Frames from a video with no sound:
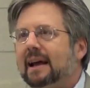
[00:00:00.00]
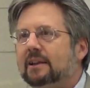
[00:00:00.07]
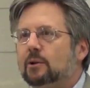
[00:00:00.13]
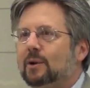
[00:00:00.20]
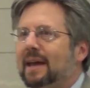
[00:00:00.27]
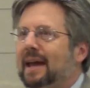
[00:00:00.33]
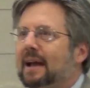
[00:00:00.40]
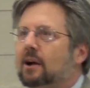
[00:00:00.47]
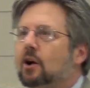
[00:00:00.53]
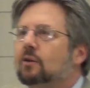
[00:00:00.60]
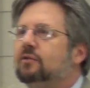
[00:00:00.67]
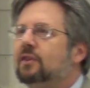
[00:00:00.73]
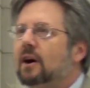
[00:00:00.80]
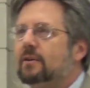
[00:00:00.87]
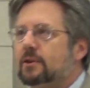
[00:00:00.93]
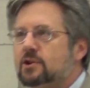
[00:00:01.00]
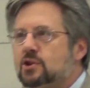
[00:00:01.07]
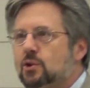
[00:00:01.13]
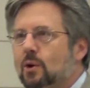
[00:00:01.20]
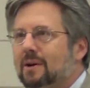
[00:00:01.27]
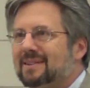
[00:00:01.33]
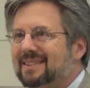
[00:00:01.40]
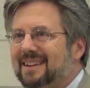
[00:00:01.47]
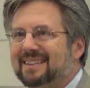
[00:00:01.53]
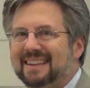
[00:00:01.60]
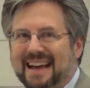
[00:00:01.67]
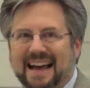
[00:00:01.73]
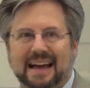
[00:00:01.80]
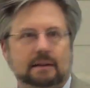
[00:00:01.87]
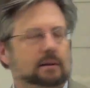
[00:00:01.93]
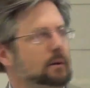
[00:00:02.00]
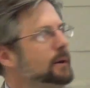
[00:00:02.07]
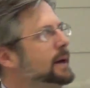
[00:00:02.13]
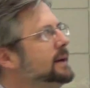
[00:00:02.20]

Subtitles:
and you can't go farther short than that.